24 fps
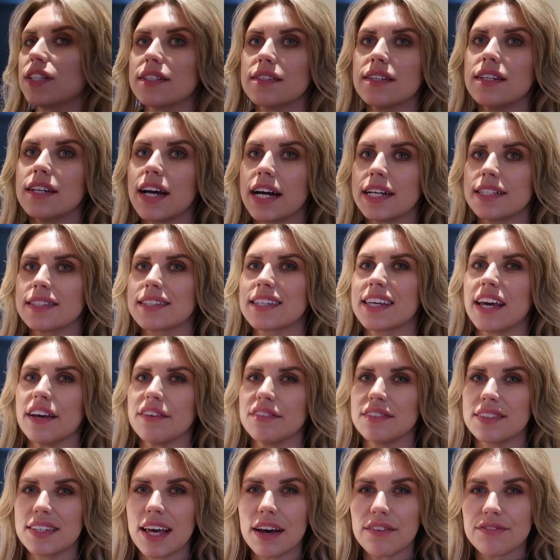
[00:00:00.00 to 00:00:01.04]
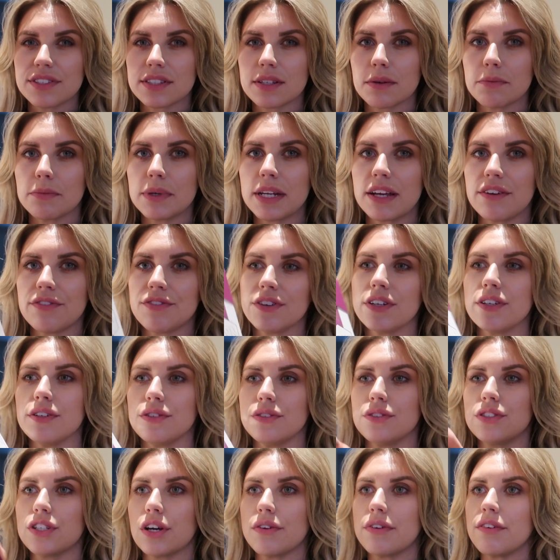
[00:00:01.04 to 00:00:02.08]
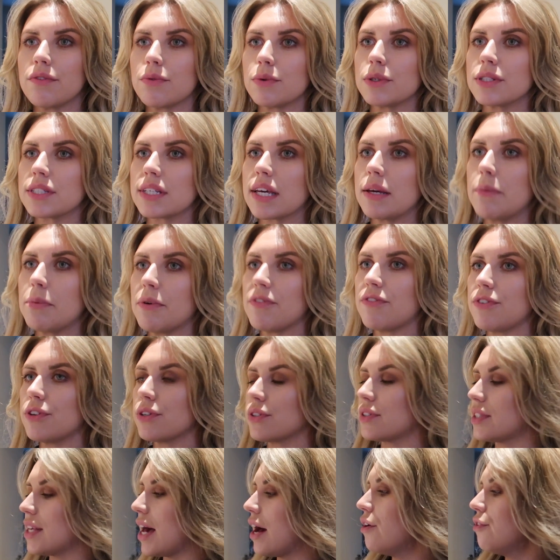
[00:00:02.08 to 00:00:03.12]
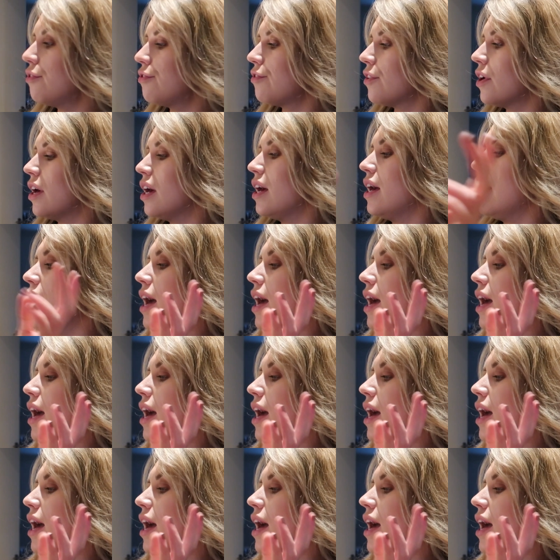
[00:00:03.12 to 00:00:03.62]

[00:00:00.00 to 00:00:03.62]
That's a nice gift set for somebody if you don't even want to keep it for yourself.